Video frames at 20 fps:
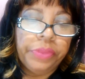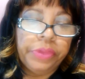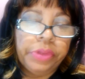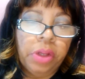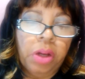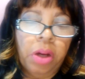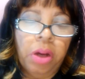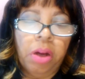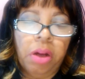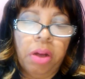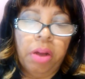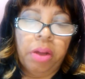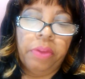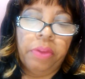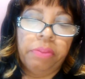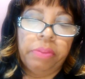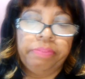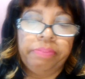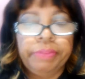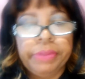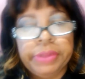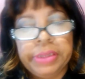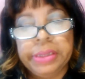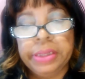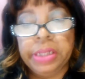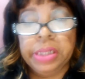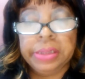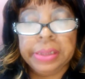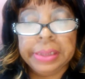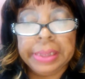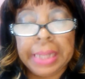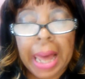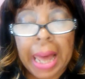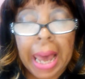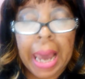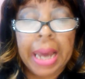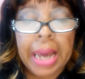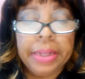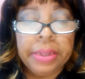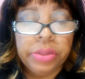It says
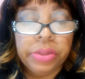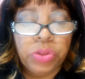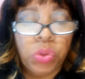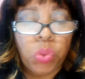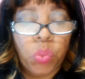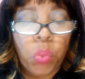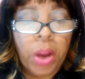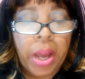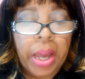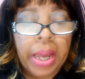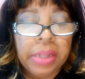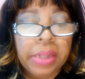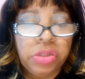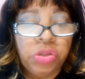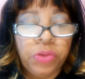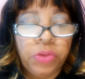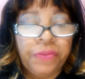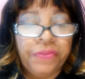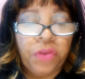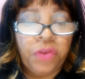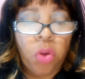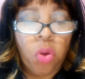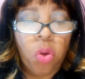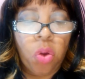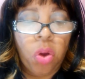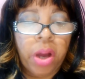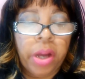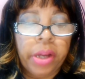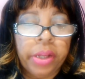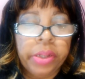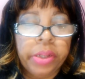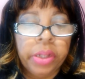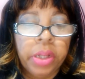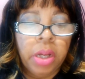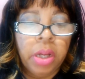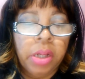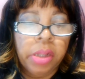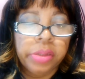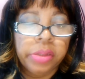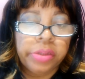lying is a way to avoid
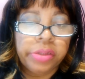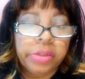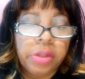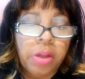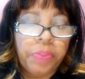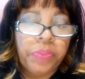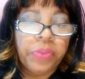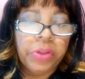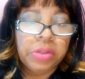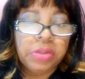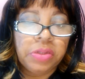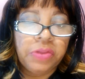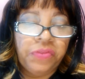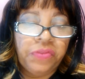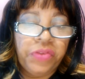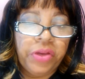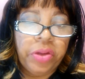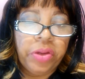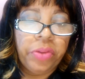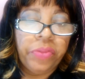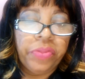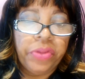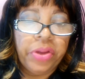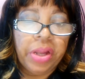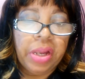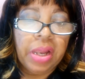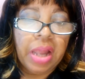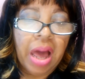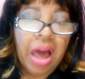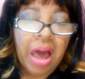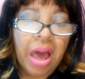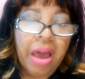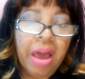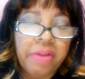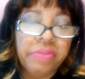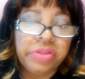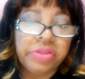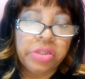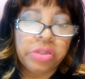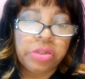something severe in their
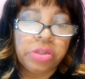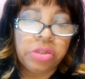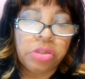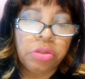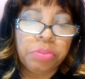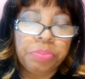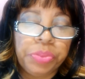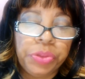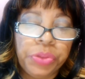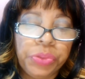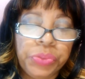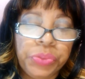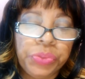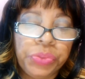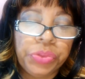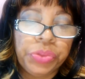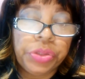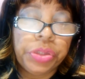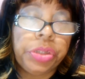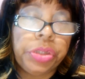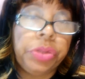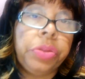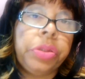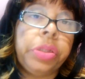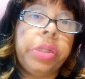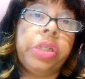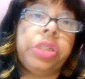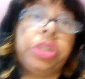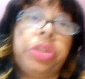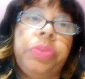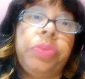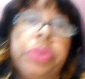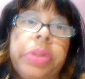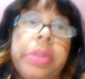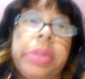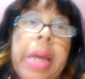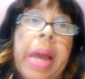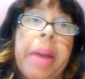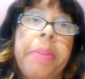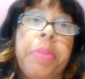lives, such as abuse. She said she
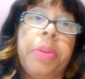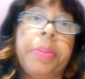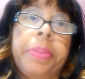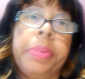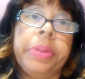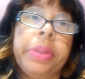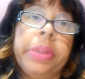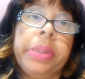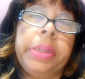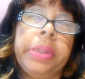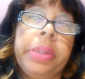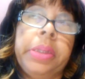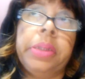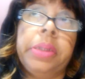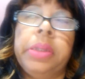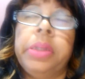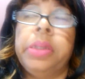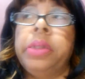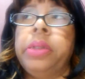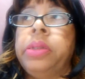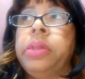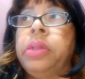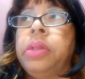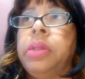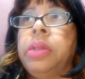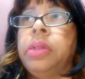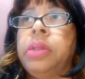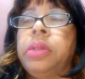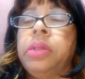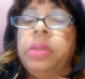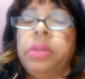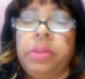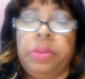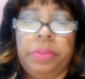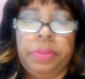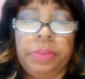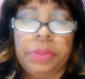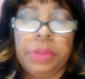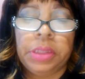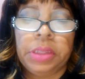was cyberbullied, and
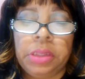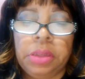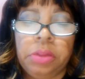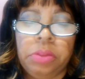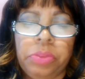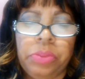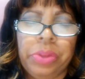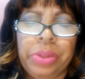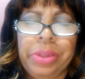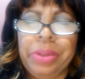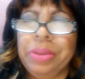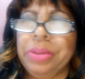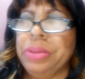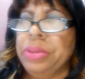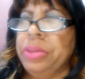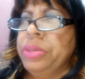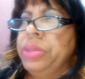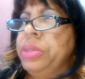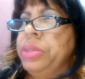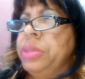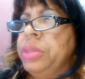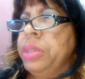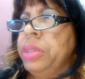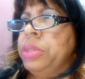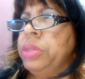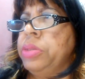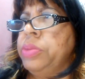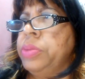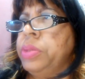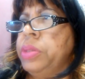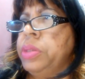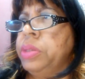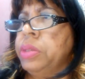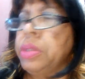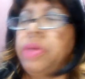what else did she say she was?